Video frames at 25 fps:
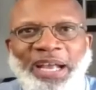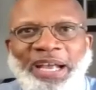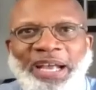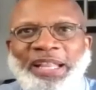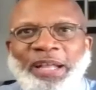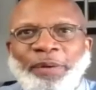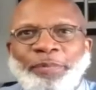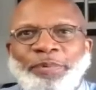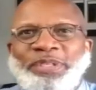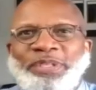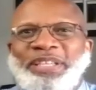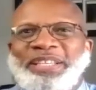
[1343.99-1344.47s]

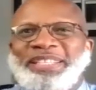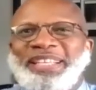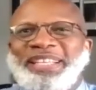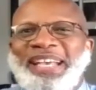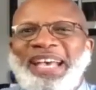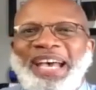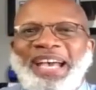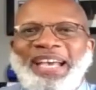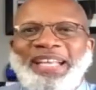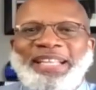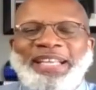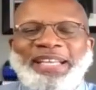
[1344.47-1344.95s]
And there was this
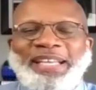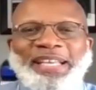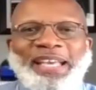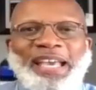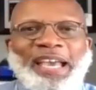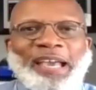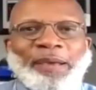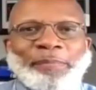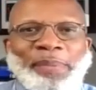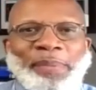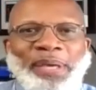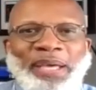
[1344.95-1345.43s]
guy that
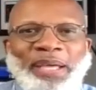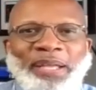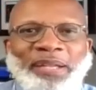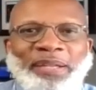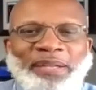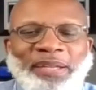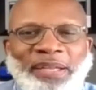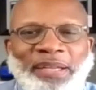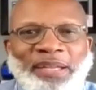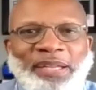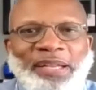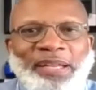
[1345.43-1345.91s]
came in
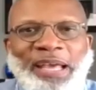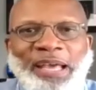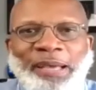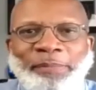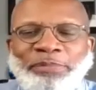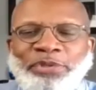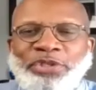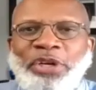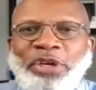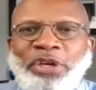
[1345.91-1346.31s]
named